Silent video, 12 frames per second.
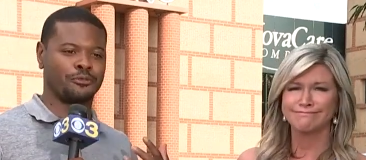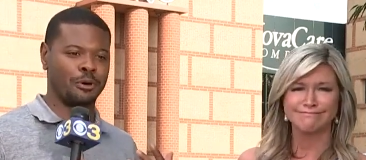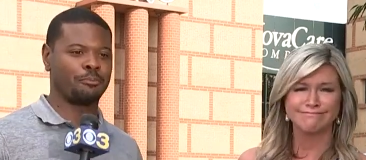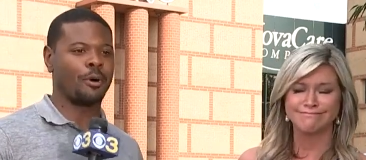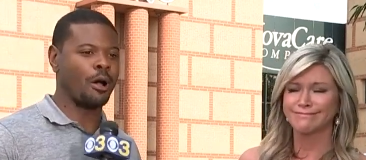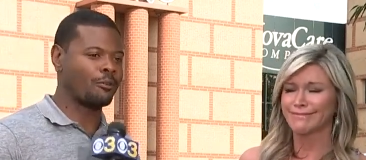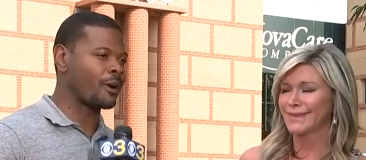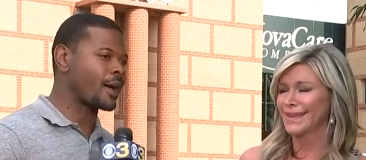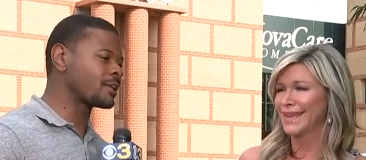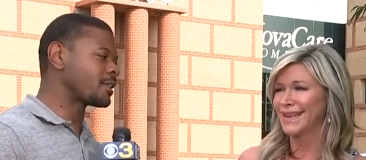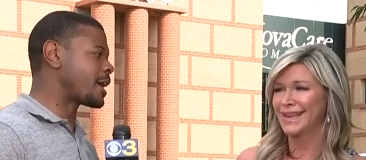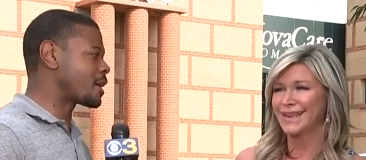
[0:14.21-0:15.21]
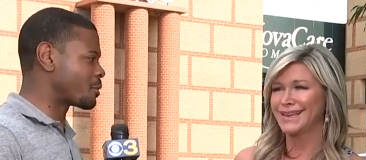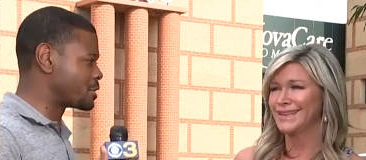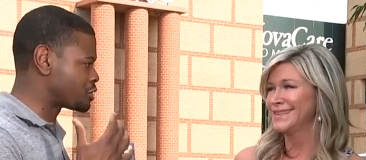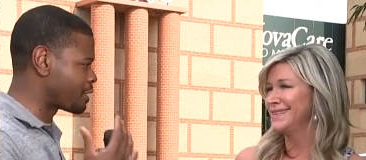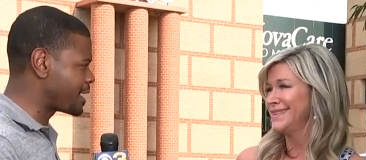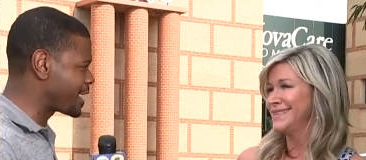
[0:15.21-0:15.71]
Speaker 1: football, right? Like
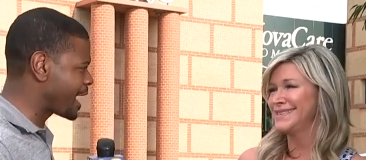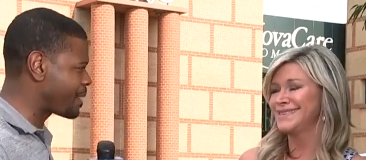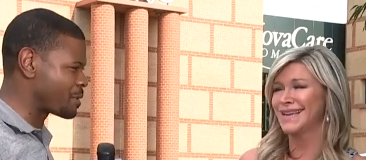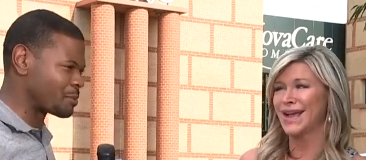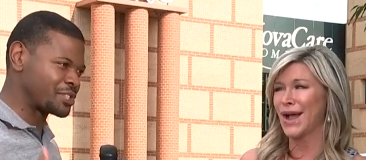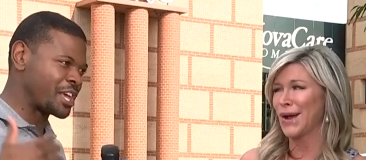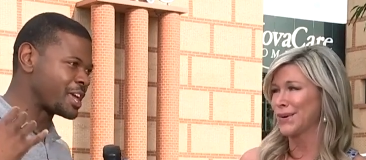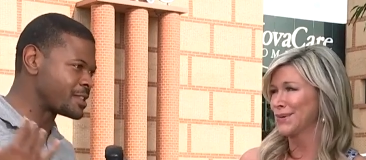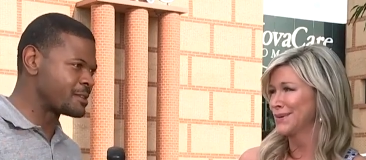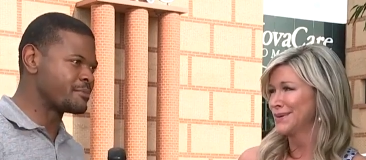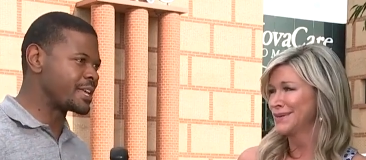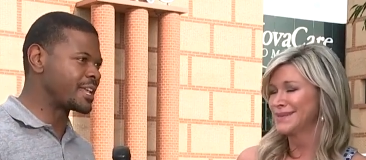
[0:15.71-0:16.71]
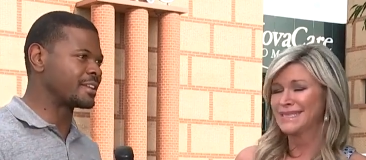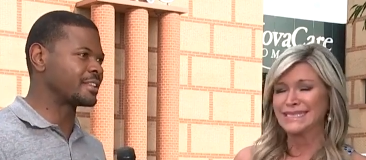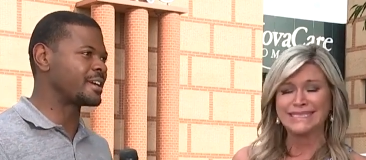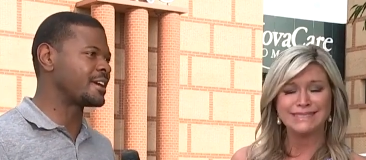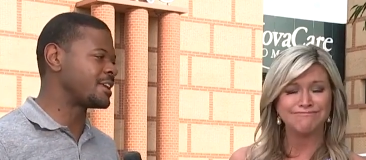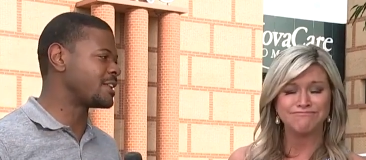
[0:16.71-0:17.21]
we're in training camp, there was hitting
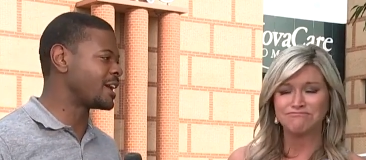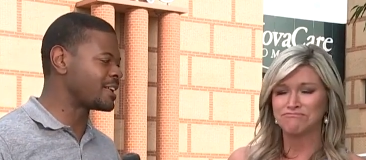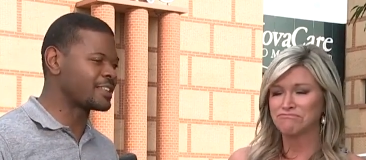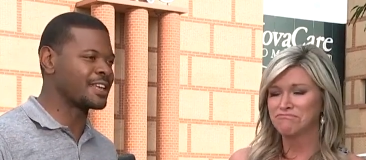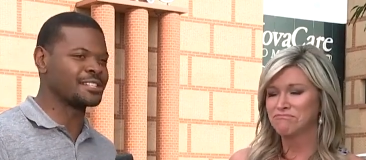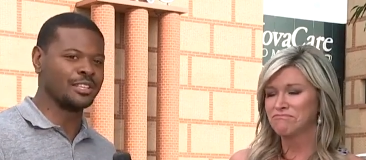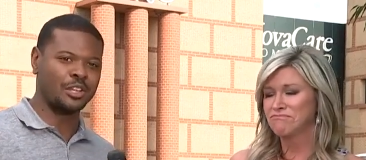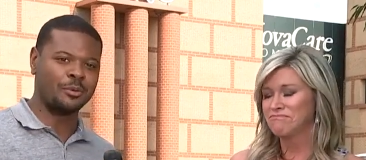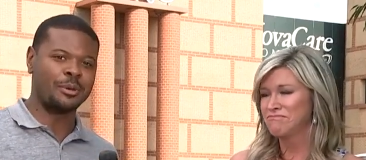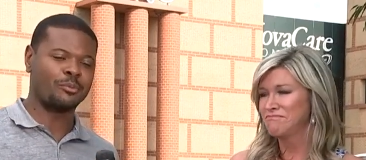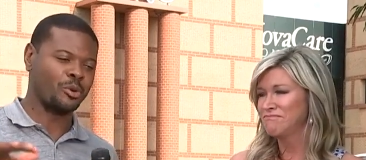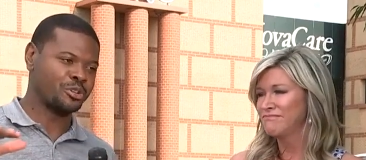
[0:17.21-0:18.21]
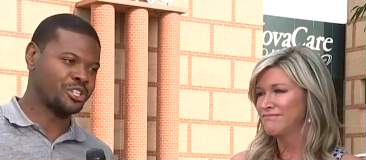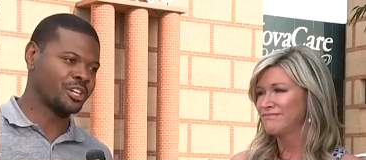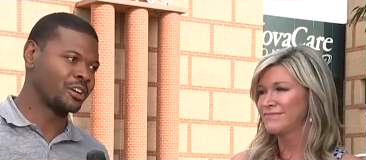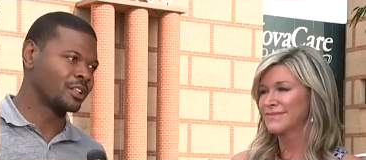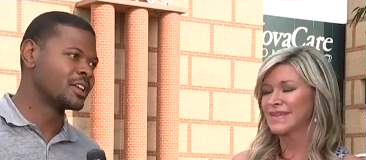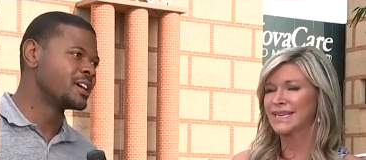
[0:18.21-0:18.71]
immediately, and it, it's a little bit more
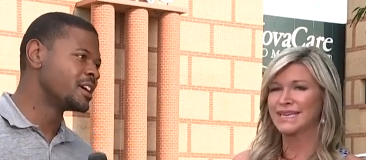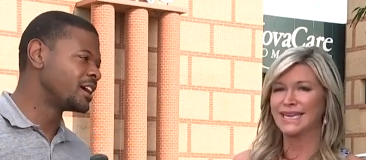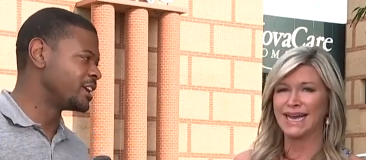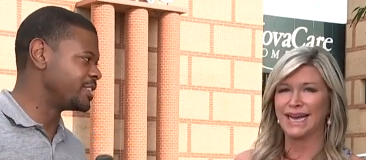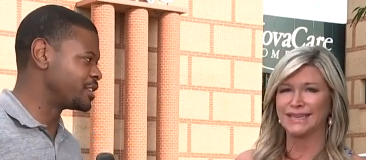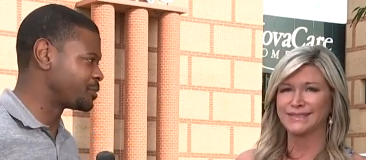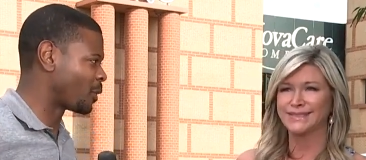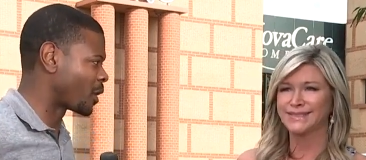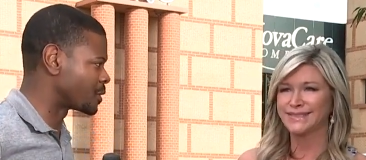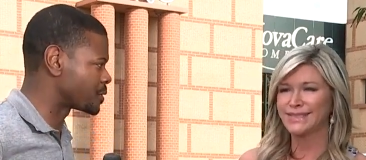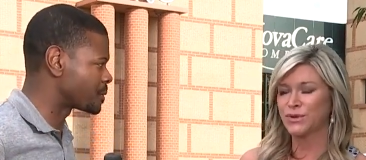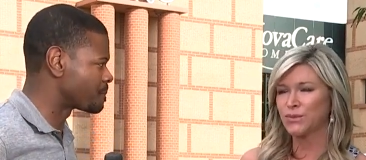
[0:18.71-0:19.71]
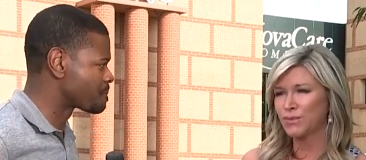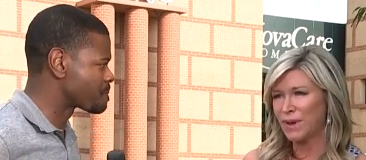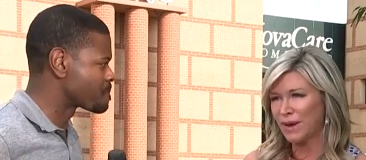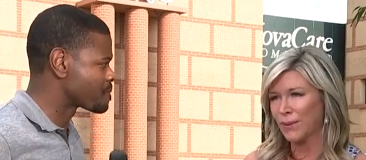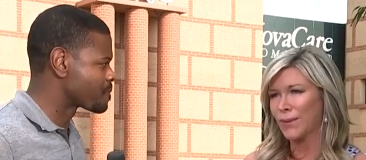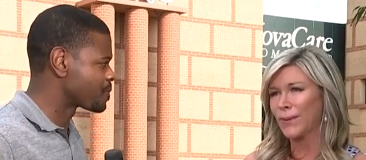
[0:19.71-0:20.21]
chill yeah. in these parts. We'll
Speaker 2: oh,
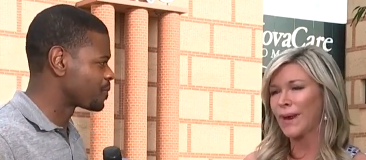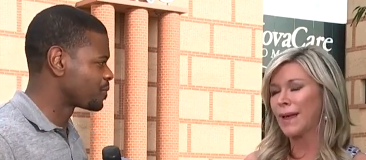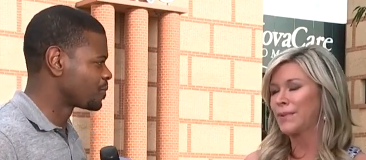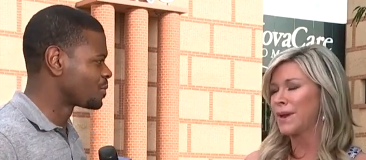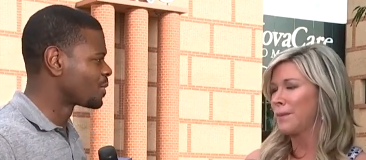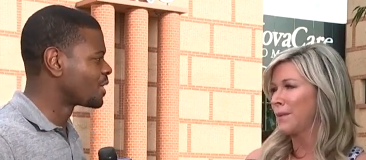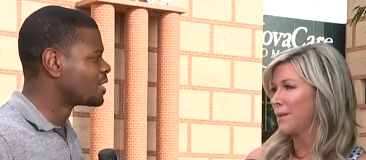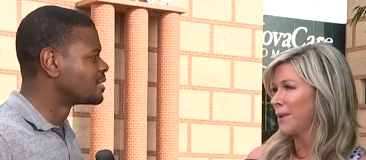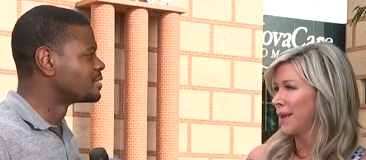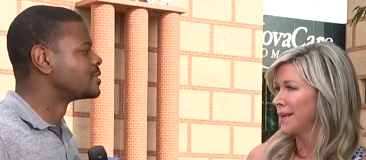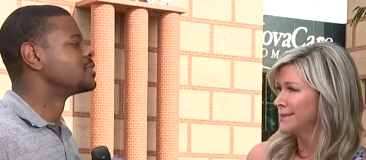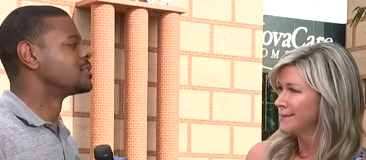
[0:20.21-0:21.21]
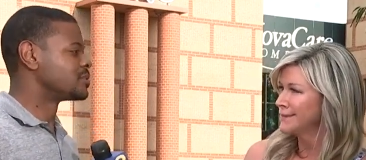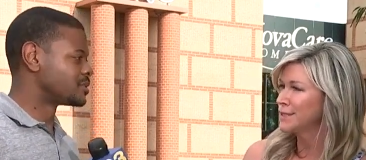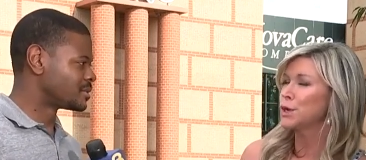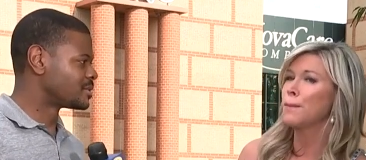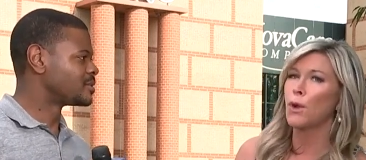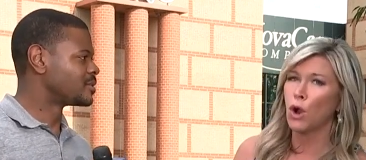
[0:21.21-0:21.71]
probably ramp it up a bit
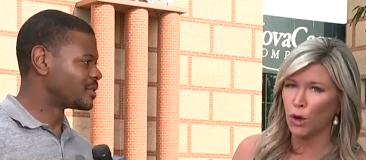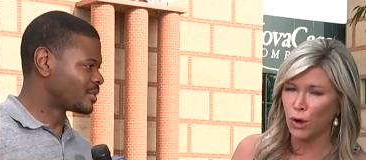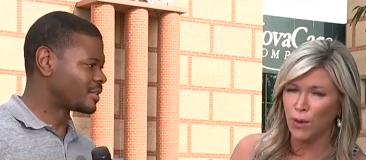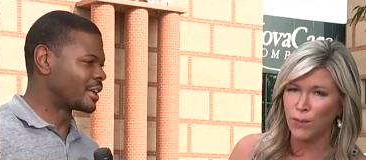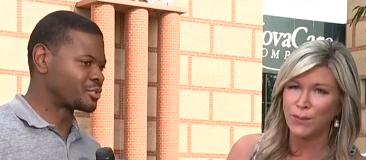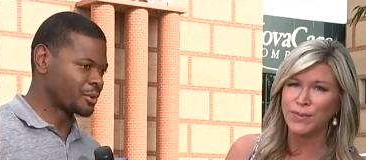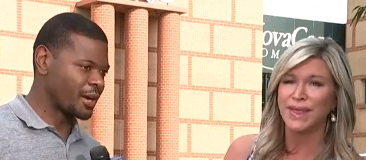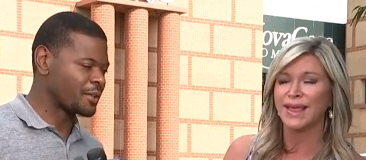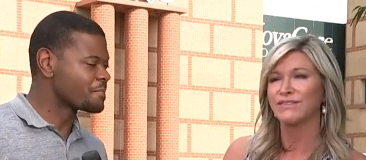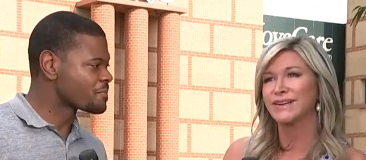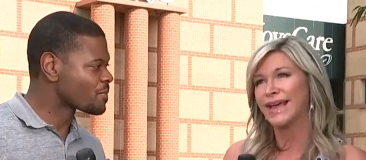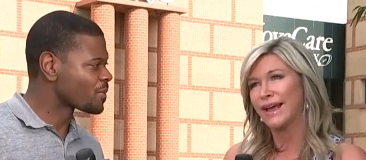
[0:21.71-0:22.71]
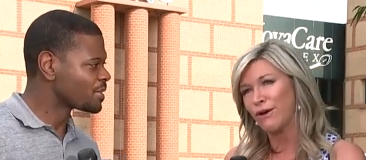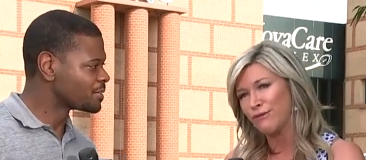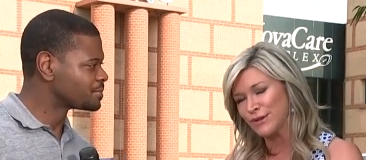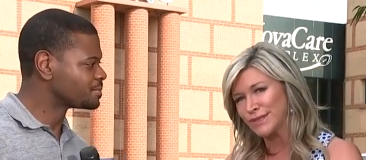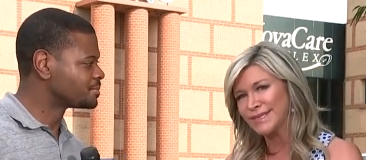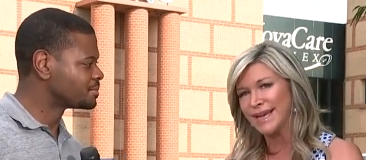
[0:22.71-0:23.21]
tomorrow. That's right. We have a day
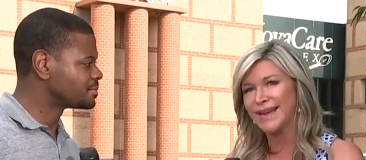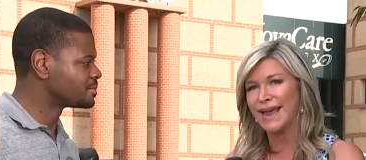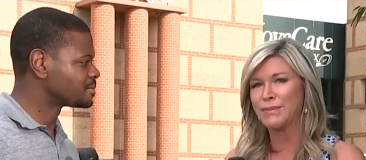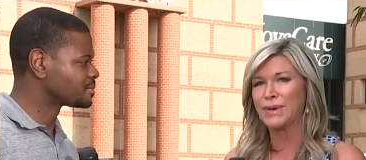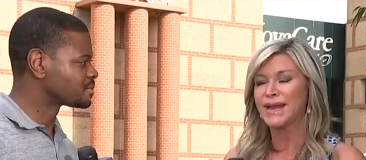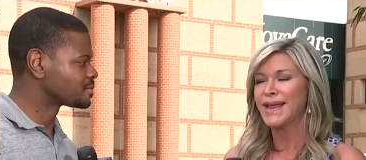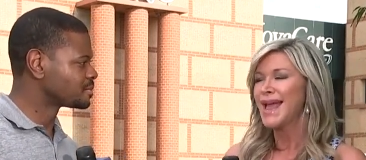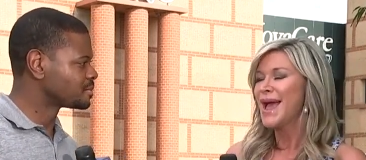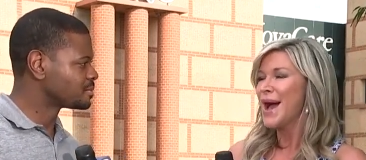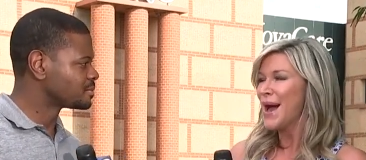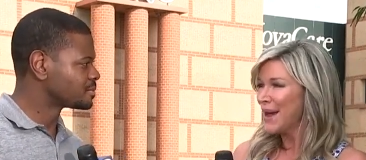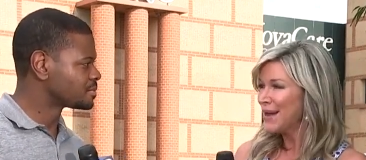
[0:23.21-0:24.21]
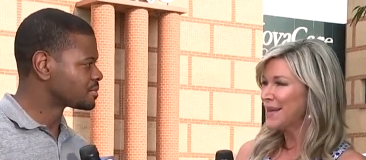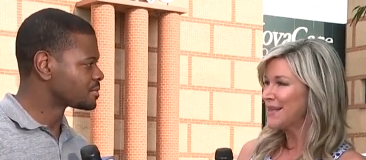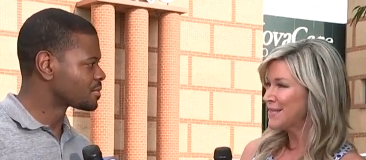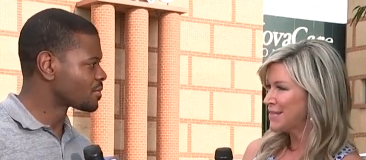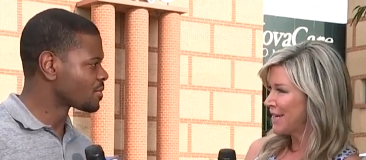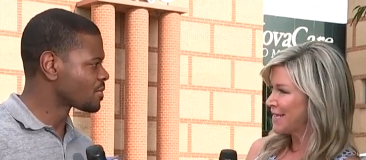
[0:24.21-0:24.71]
off on Sunday, but I
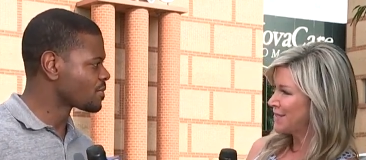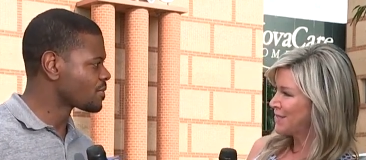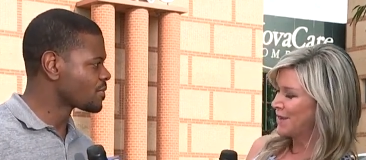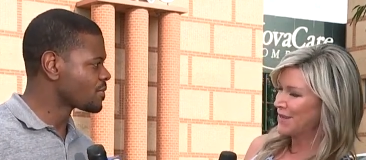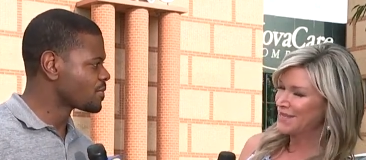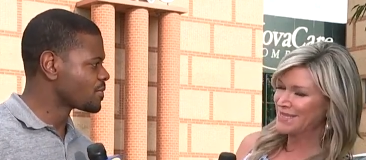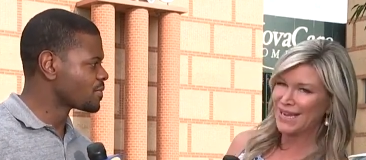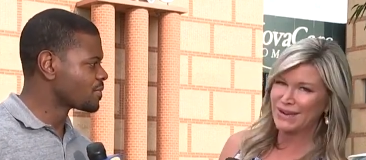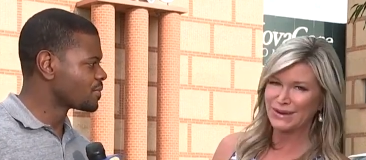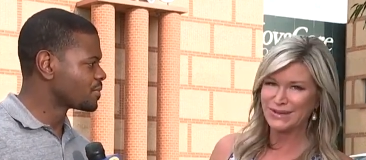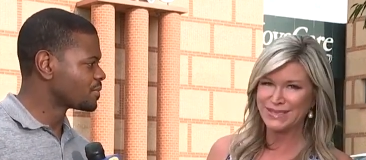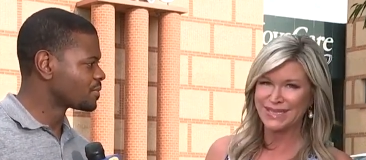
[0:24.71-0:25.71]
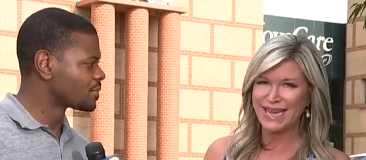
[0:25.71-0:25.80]
got the chance to talk to Zach Ertz